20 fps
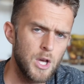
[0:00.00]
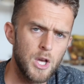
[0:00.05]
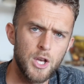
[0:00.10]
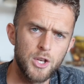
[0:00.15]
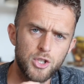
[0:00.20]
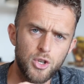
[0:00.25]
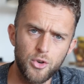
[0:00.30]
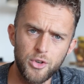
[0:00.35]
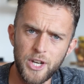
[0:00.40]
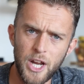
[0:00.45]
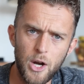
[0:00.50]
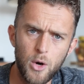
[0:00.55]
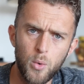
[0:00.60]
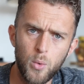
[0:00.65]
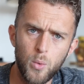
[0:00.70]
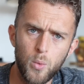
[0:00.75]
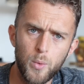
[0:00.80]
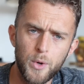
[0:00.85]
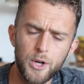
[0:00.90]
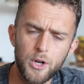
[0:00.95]
So
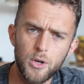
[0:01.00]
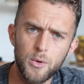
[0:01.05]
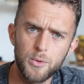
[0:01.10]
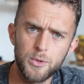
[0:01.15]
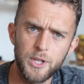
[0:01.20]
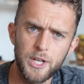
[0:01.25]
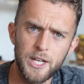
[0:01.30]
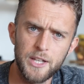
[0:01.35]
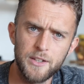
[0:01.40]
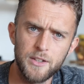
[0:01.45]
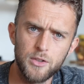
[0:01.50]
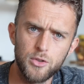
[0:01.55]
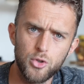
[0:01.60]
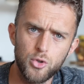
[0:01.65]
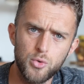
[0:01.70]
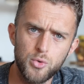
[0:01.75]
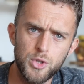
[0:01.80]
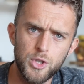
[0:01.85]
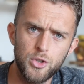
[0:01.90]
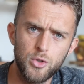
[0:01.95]
now we're going to get into
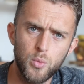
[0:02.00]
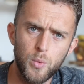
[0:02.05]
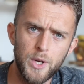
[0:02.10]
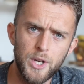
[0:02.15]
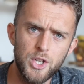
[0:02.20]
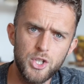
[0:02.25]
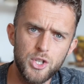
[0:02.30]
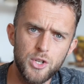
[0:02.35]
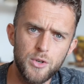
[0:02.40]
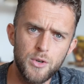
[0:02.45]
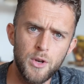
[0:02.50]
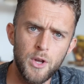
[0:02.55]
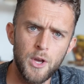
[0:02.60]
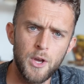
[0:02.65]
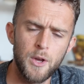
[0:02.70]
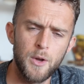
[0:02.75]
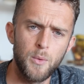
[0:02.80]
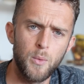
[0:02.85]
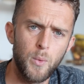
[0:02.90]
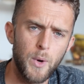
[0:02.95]
a situation
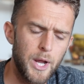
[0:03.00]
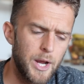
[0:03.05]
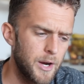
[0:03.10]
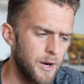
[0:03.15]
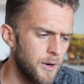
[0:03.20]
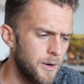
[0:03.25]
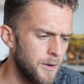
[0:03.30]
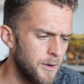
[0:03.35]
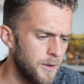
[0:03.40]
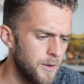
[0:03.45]
where